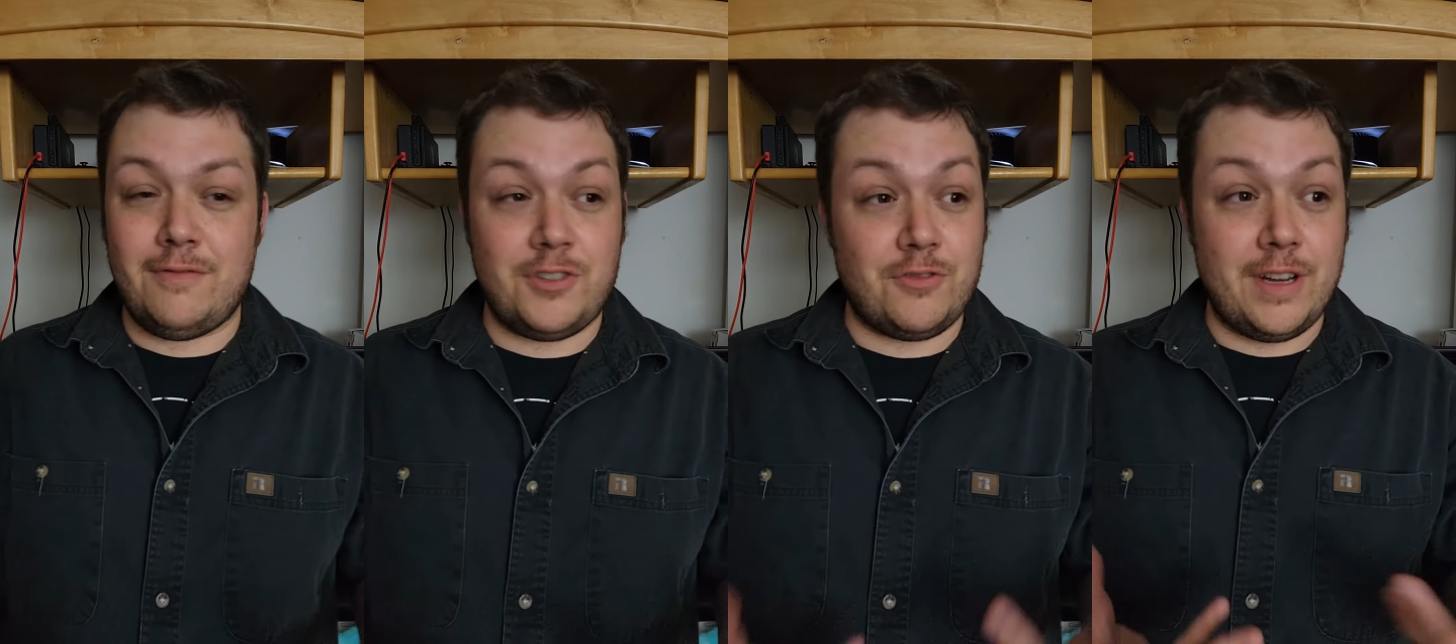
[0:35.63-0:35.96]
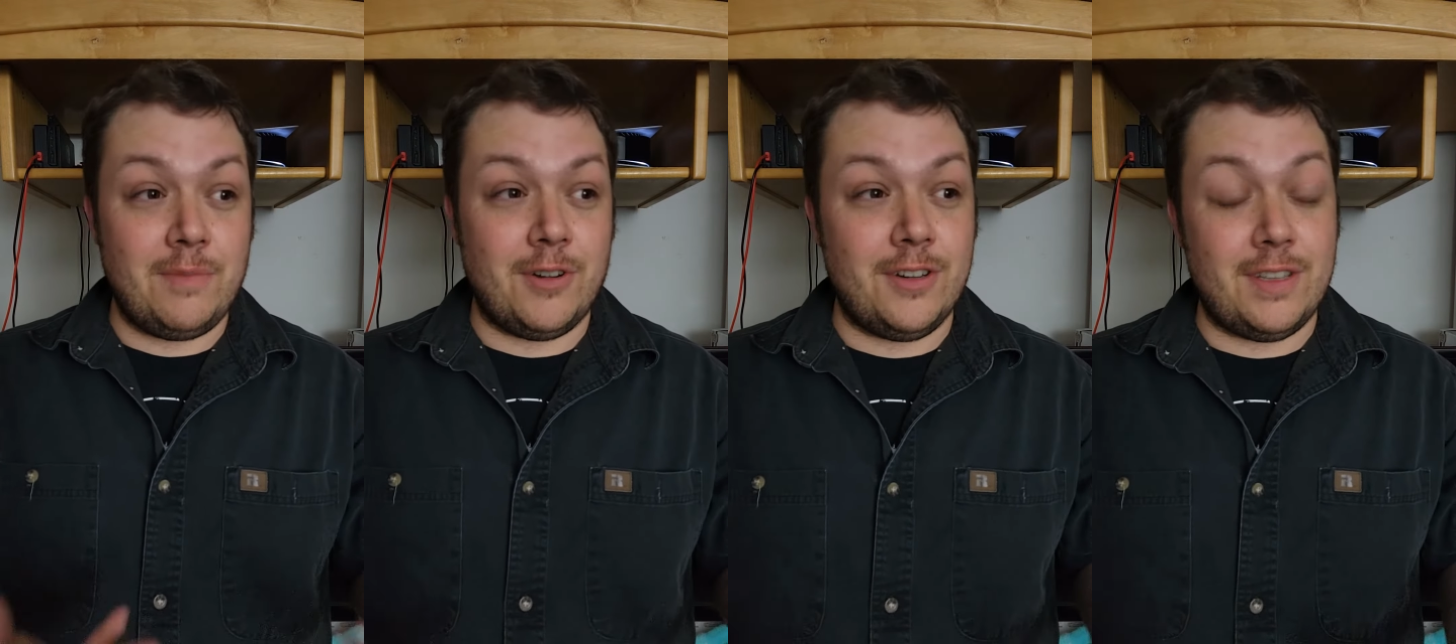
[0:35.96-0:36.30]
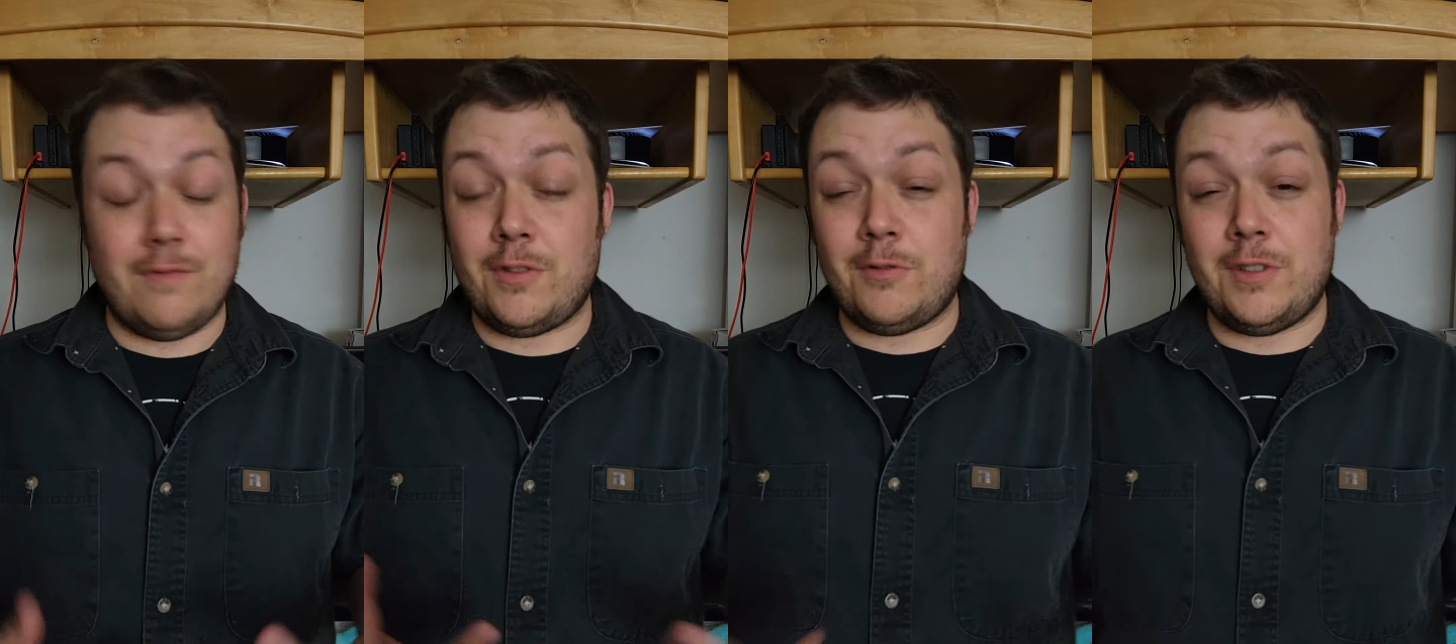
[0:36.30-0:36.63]
streamers,
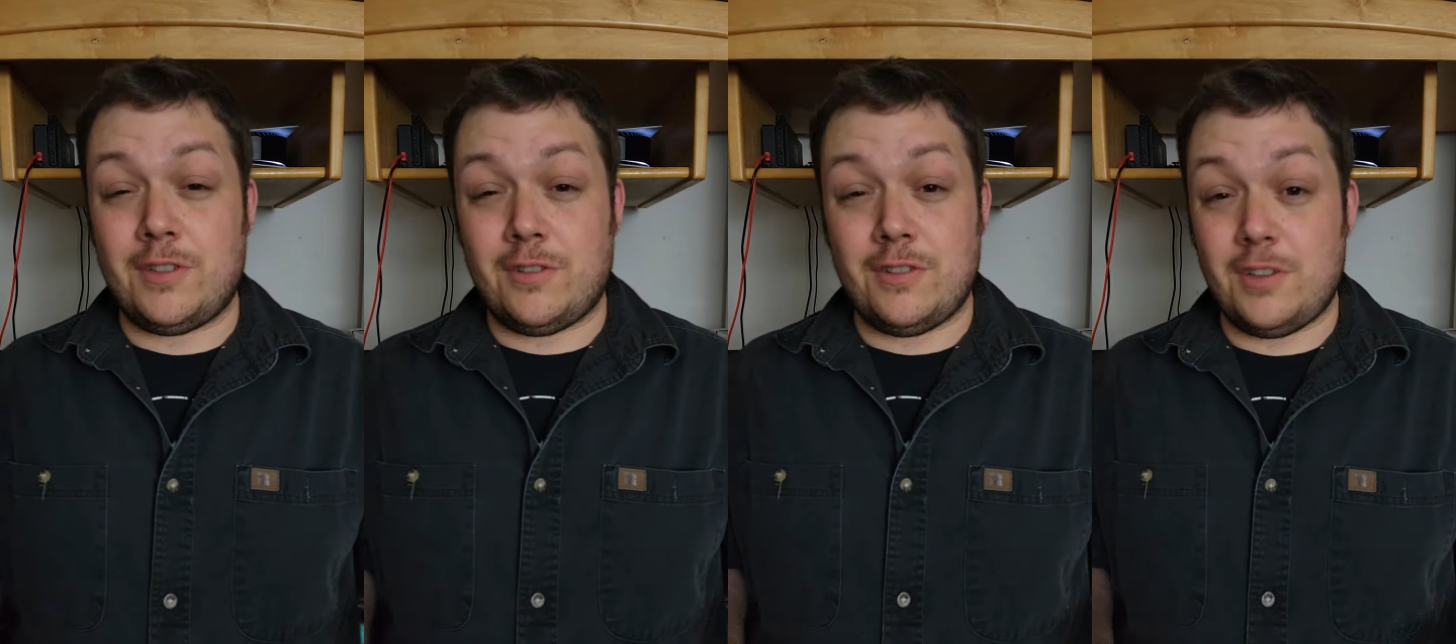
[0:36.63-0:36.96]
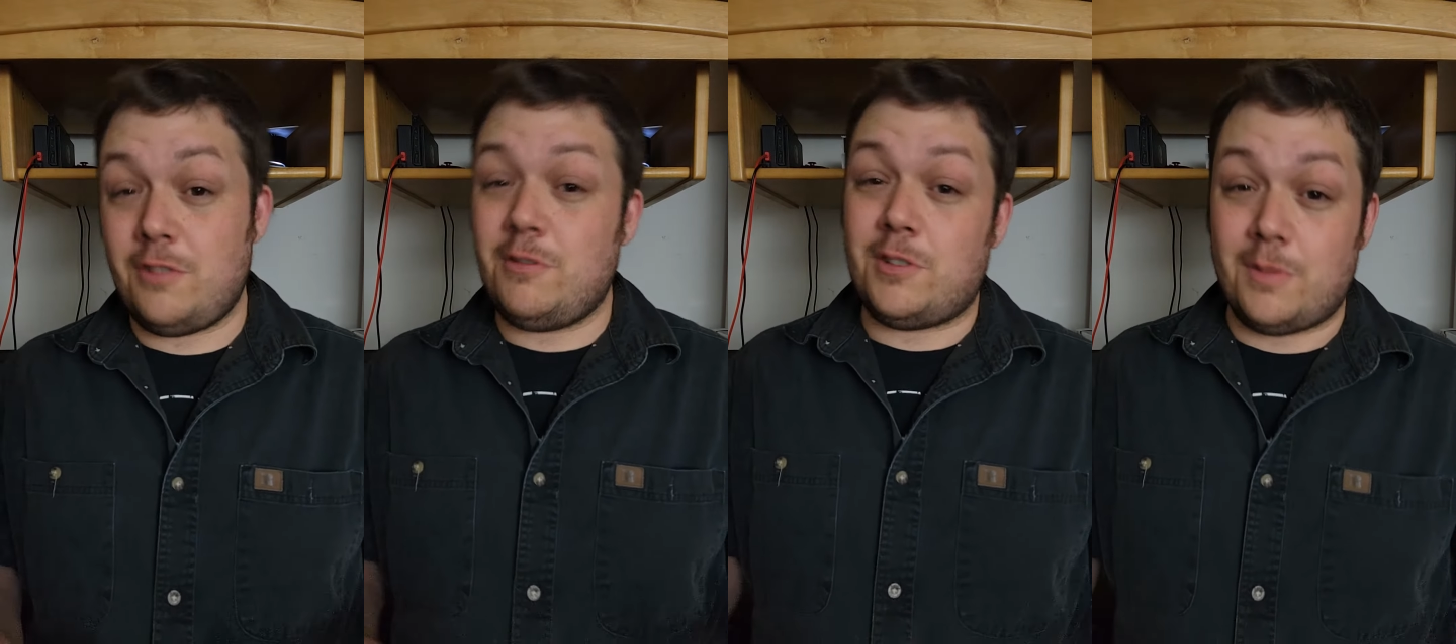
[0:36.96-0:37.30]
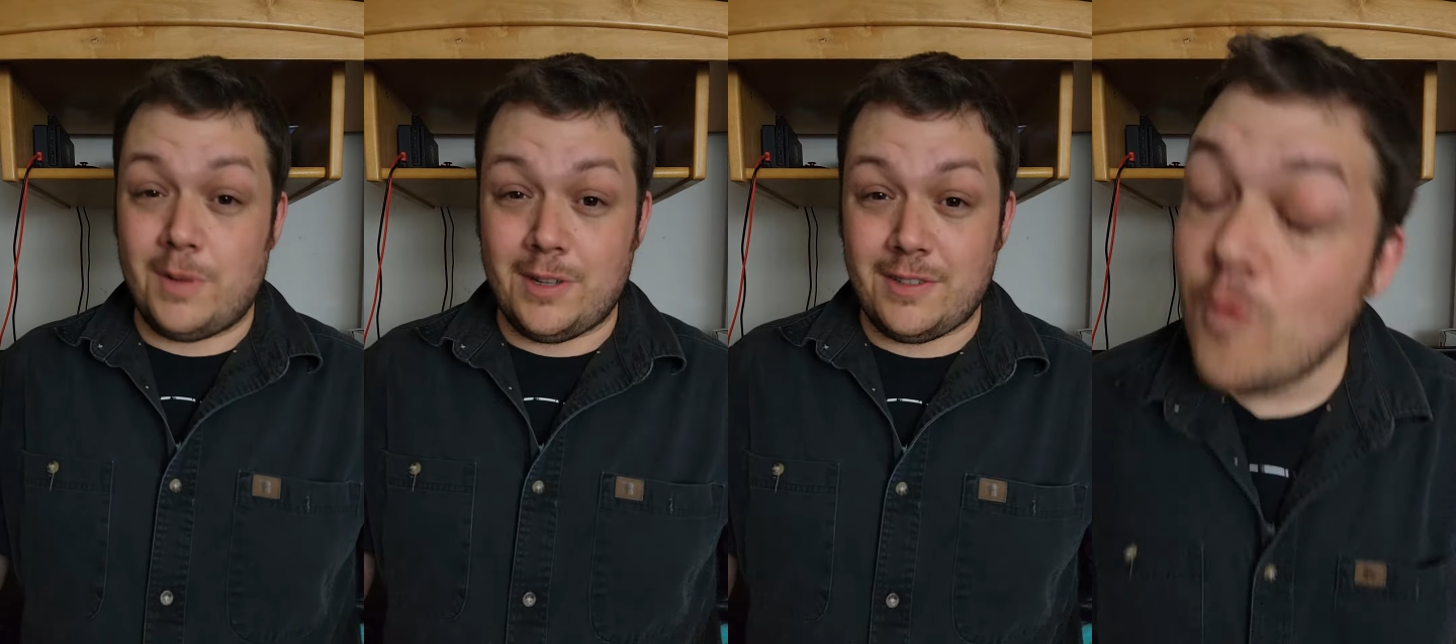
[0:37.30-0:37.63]
influencers, and
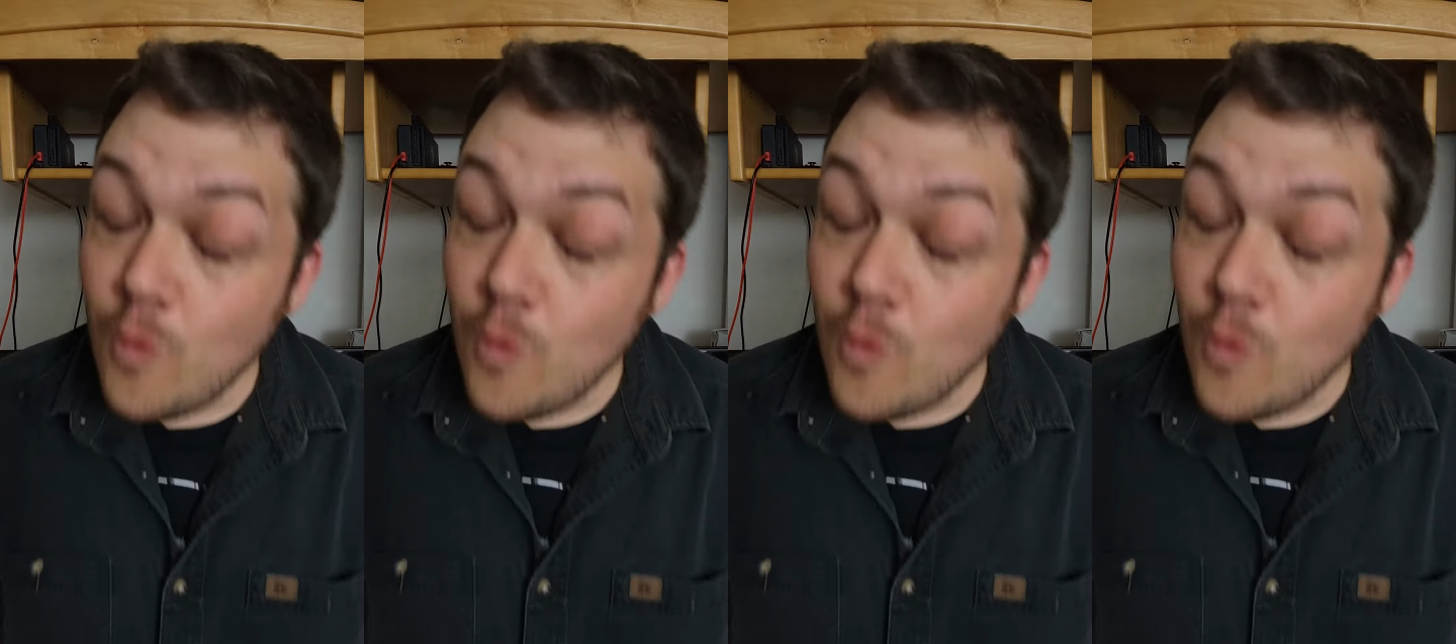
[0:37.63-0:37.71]
YouTubers.